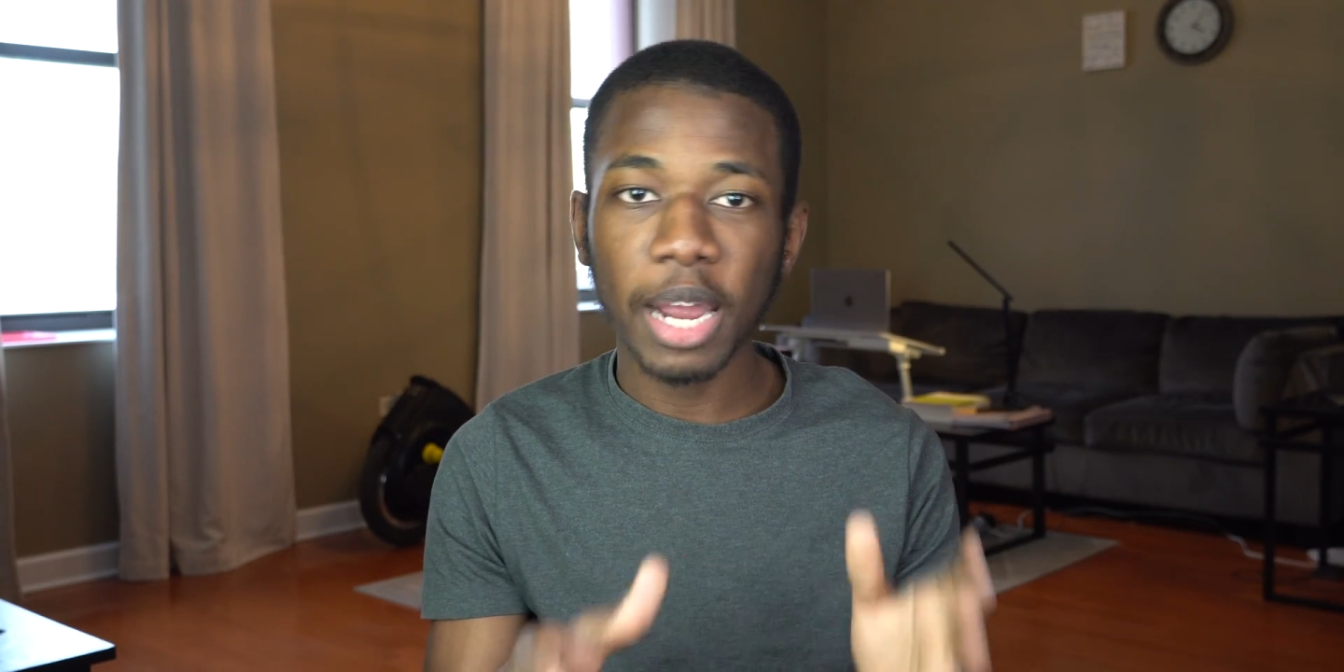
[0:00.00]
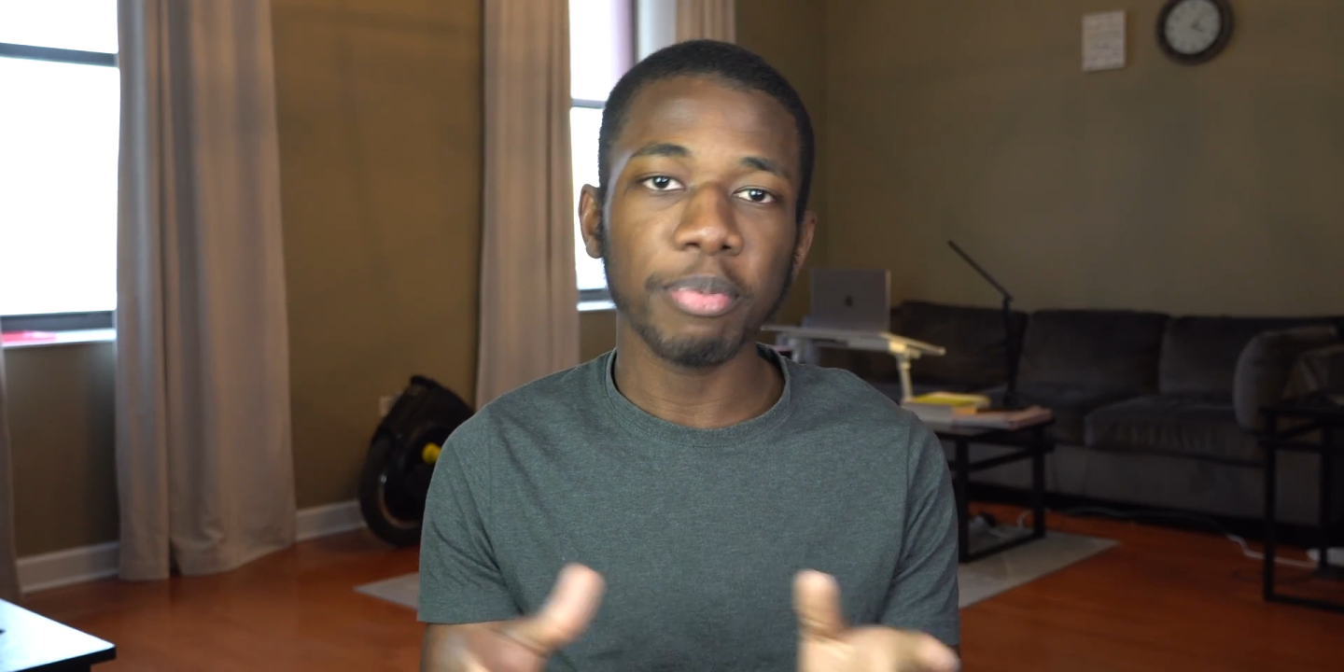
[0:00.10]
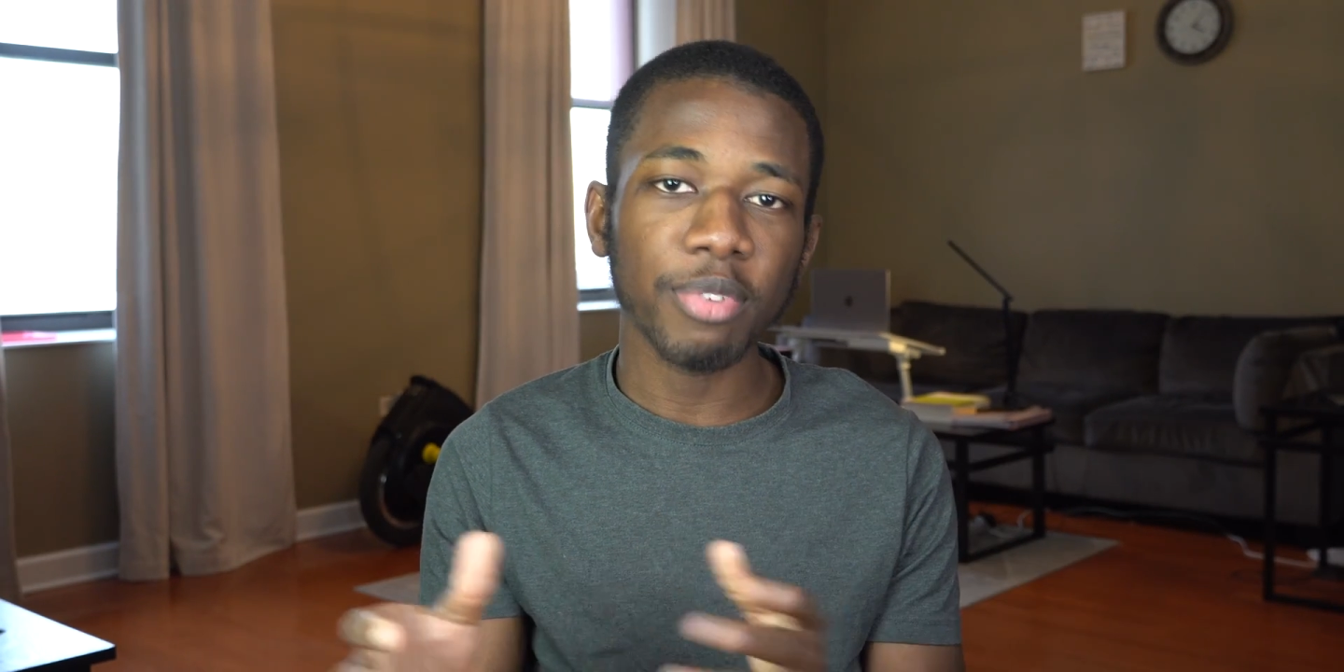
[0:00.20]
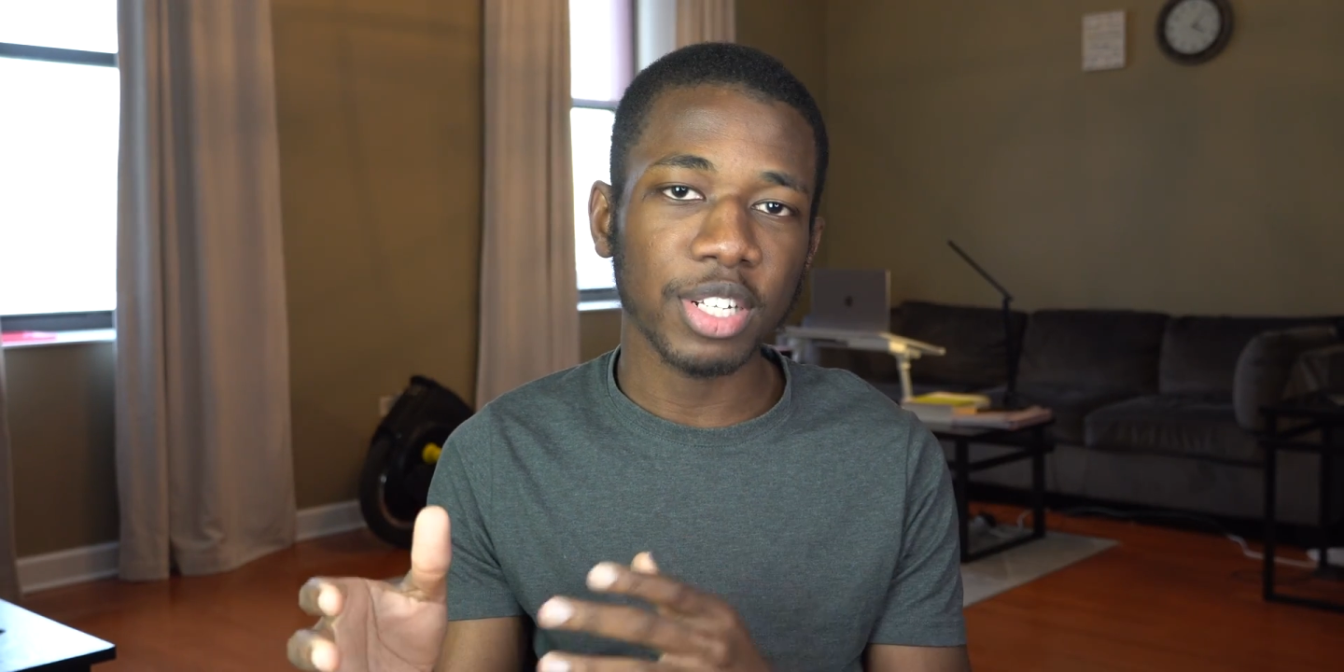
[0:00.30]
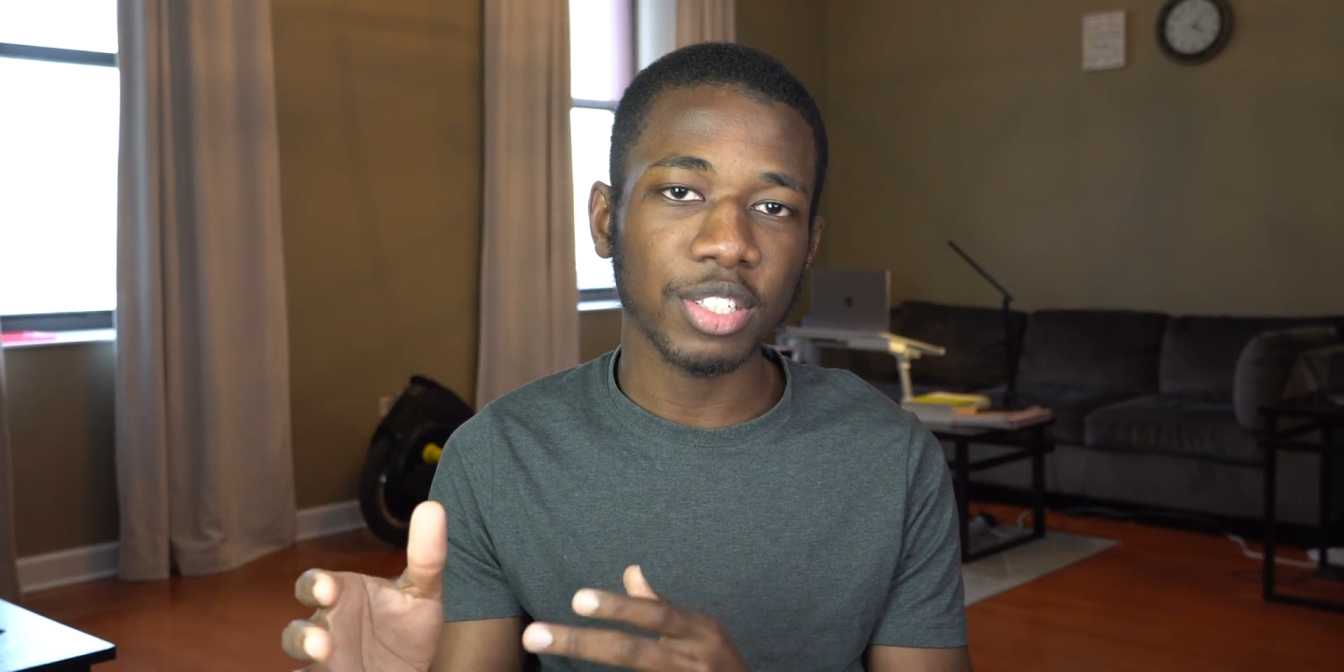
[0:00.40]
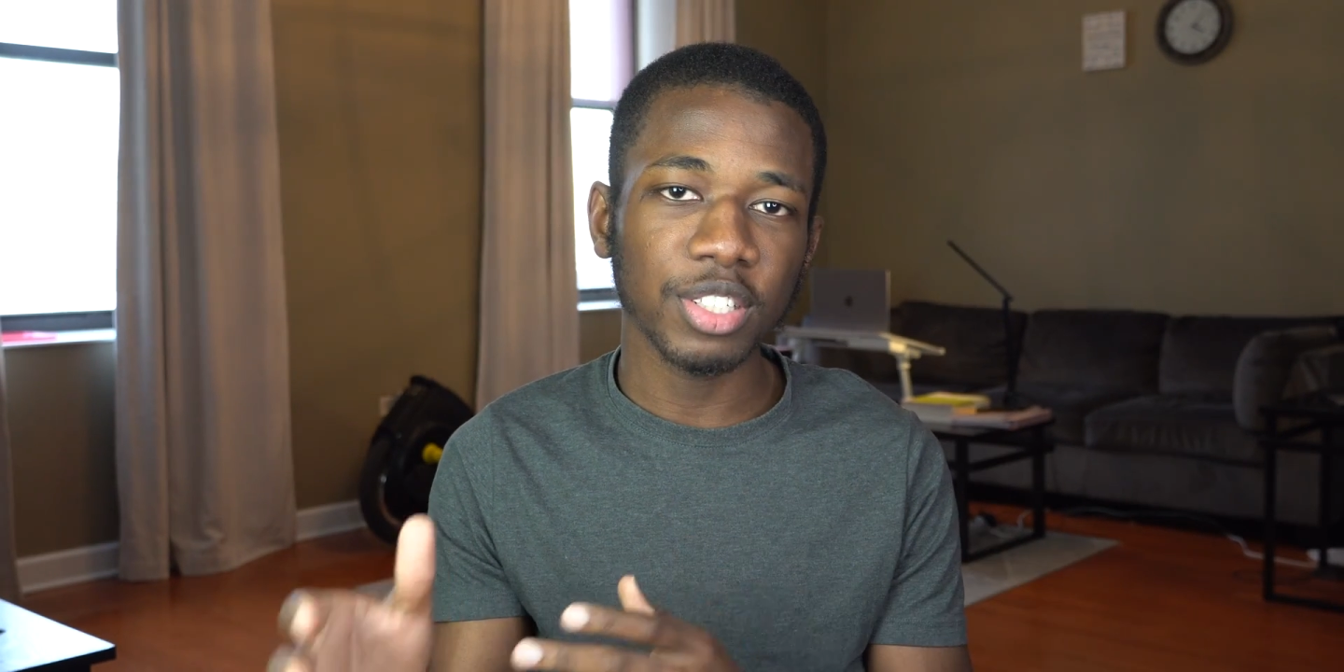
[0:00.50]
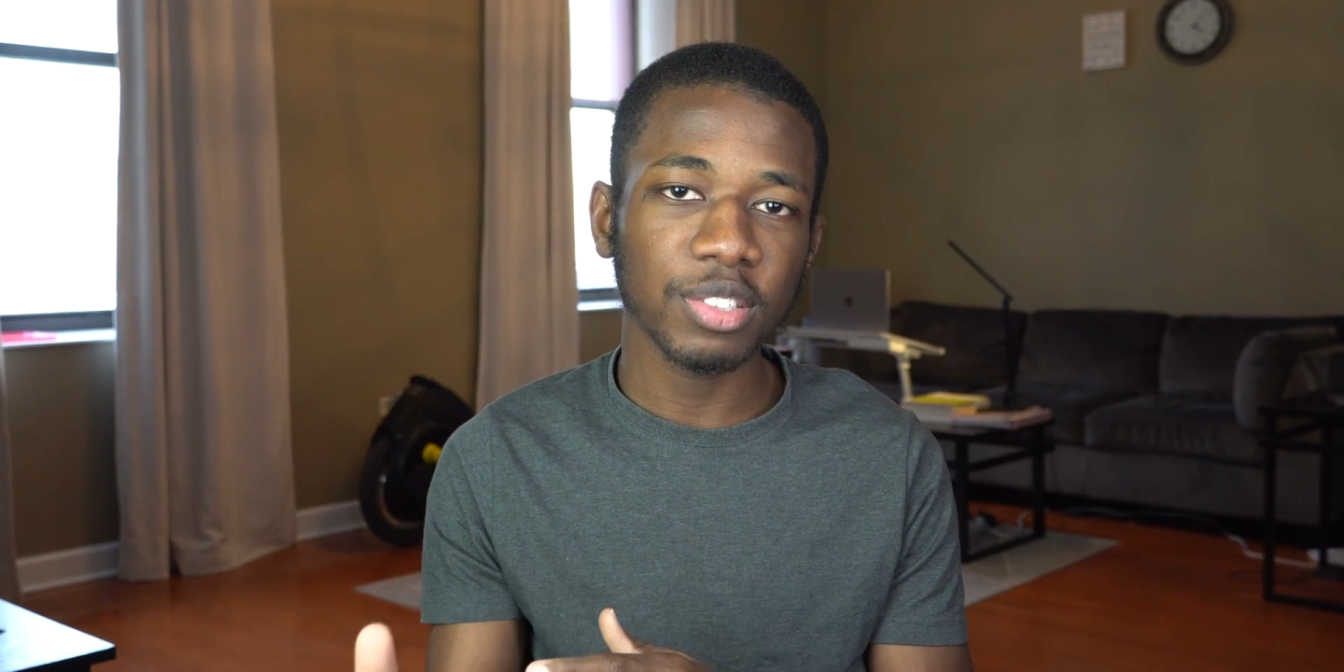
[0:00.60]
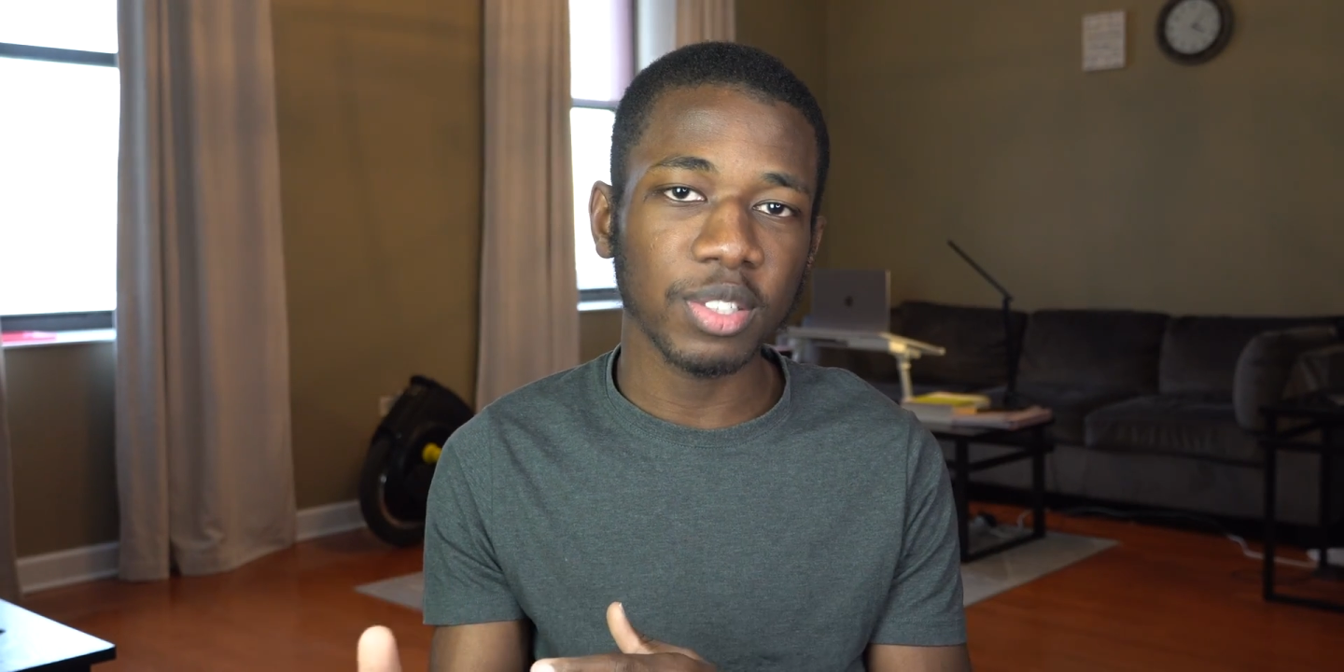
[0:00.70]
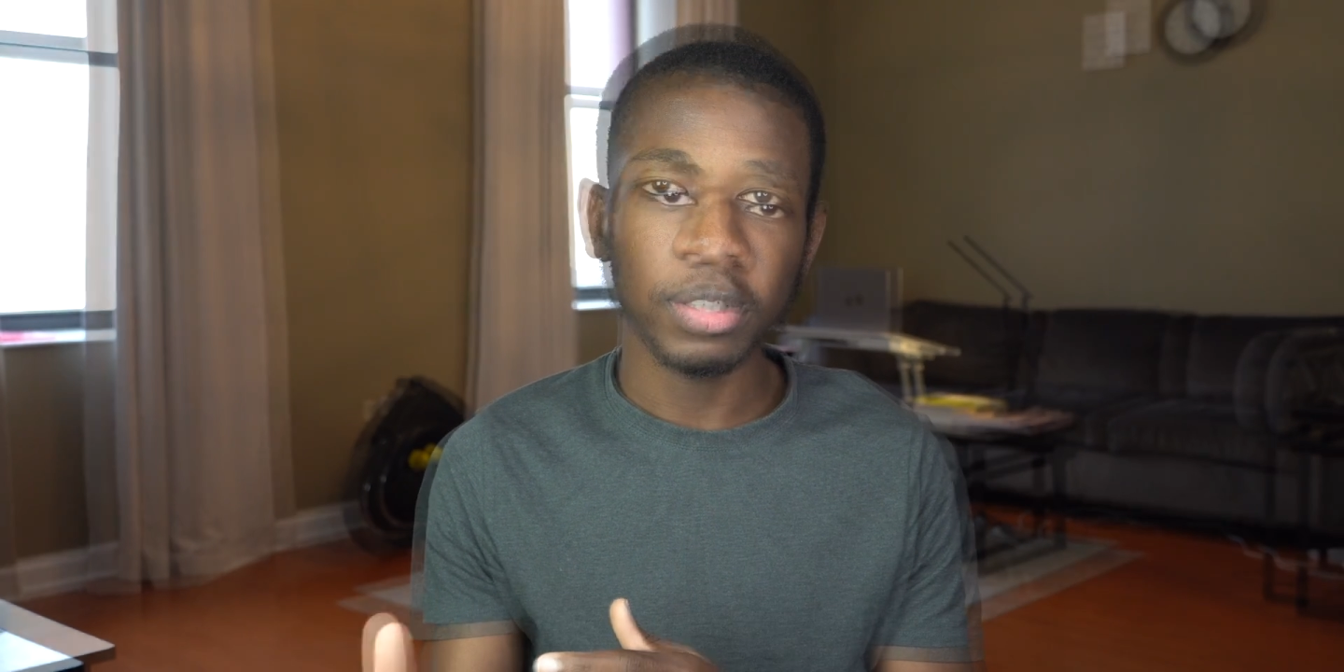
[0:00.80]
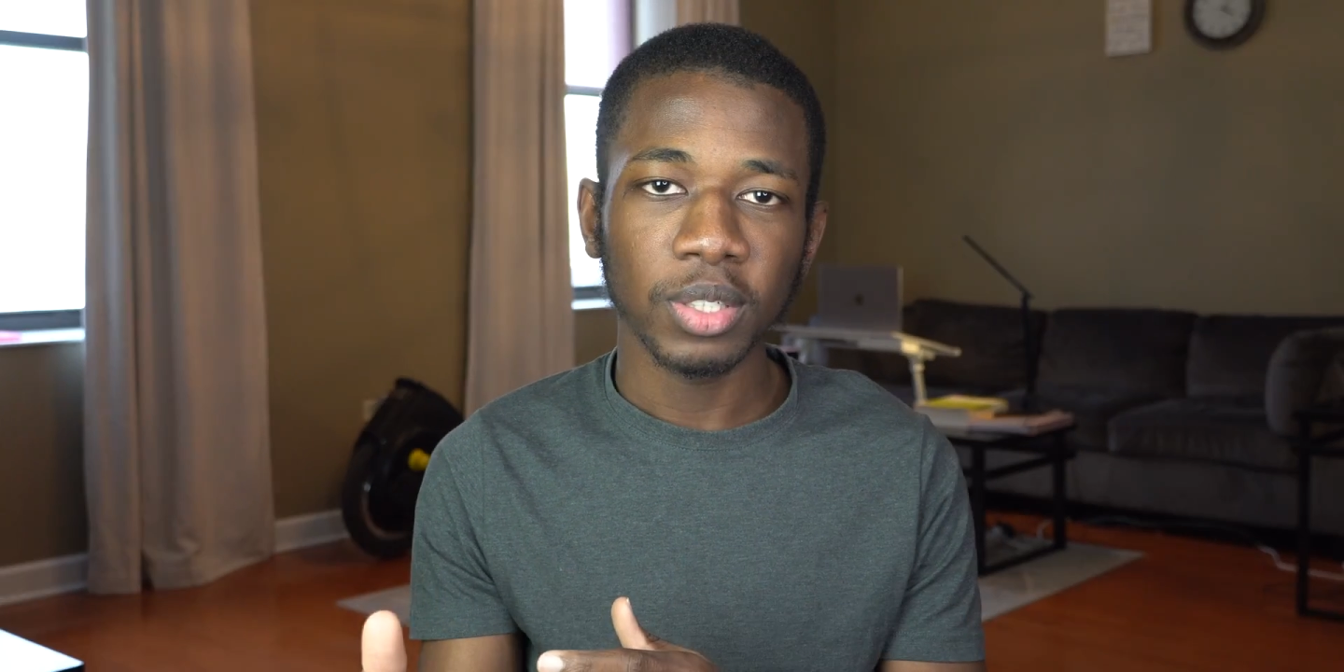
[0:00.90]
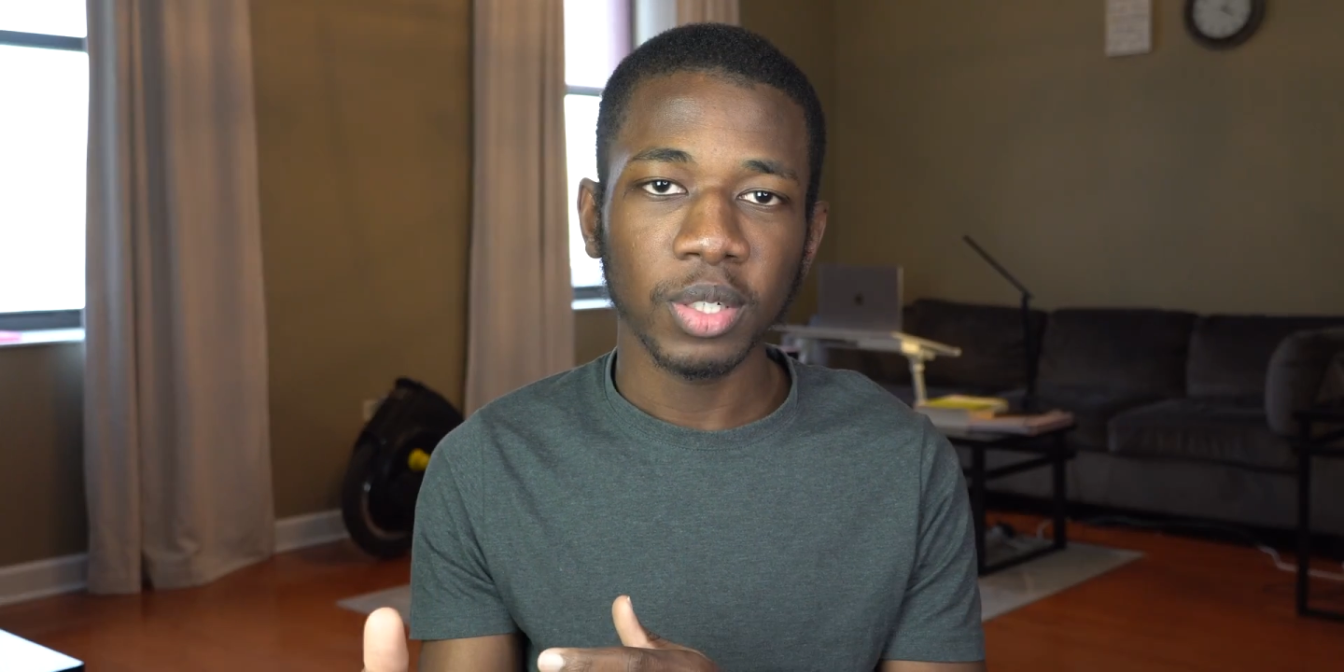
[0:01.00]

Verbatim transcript: operating system